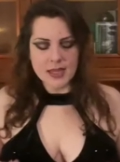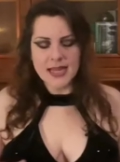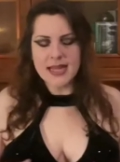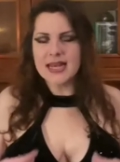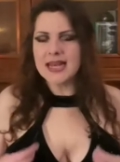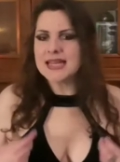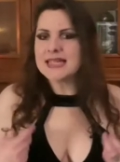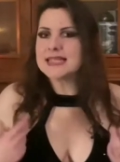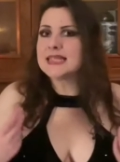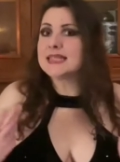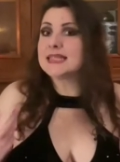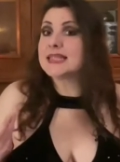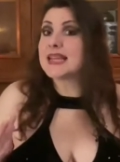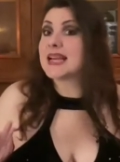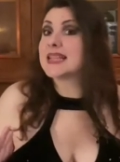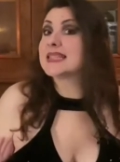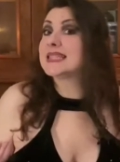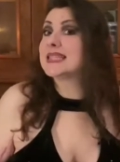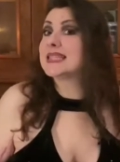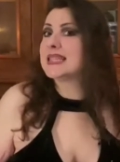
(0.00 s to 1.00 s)
and less
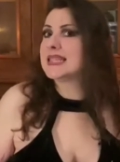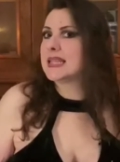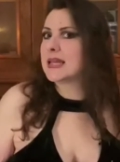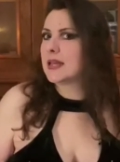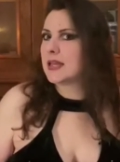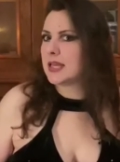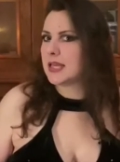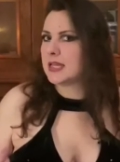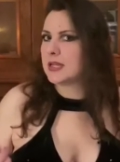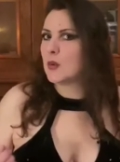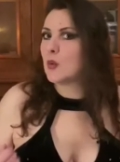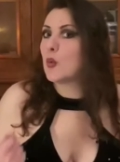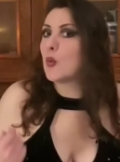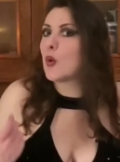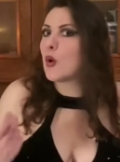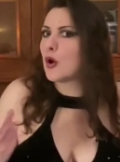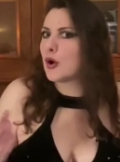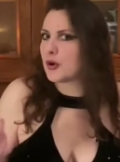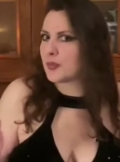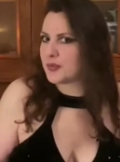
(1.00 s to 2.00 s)
intense in, in
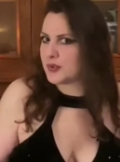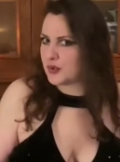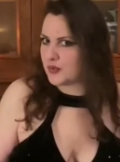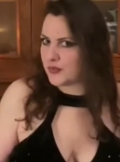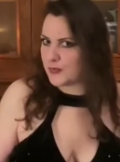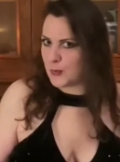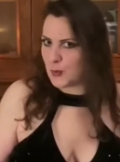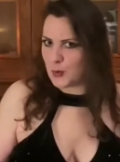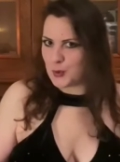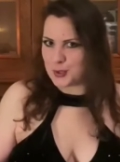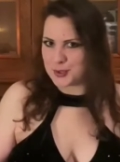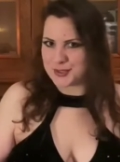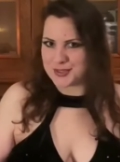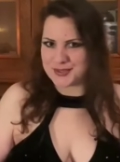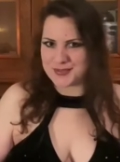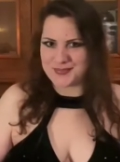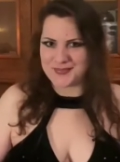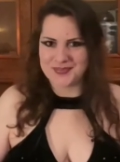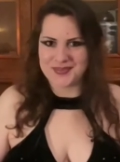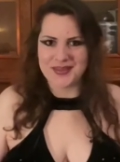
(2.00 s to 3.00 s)
warmth, of
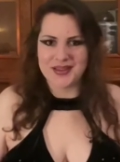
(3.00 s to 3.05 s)
course.